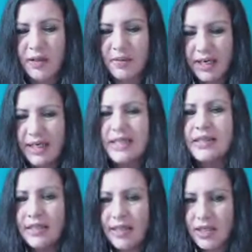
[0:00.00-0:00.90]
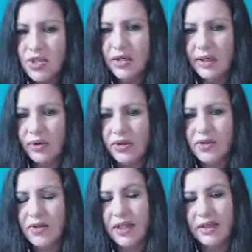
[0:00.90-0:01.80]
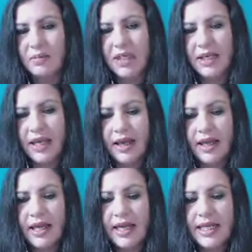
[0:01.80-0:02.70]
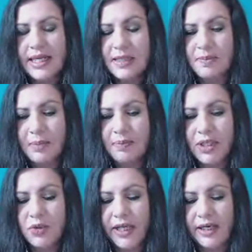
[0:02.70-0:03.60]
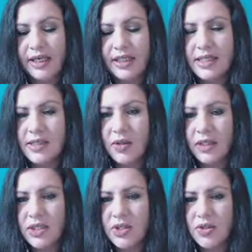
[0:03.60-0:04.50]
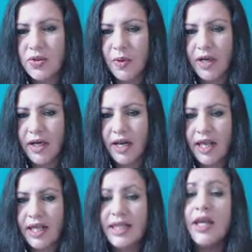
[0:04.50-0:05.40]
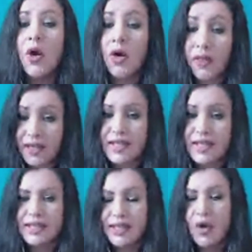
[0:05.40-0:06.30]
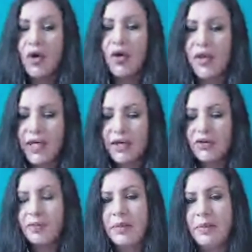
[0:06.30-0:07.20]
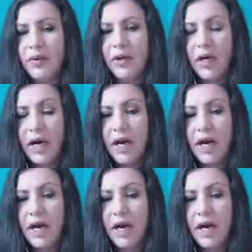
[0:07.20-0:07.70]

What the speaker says: I mean, it is intentional also that the media is perpetuating these conditions where the othering of people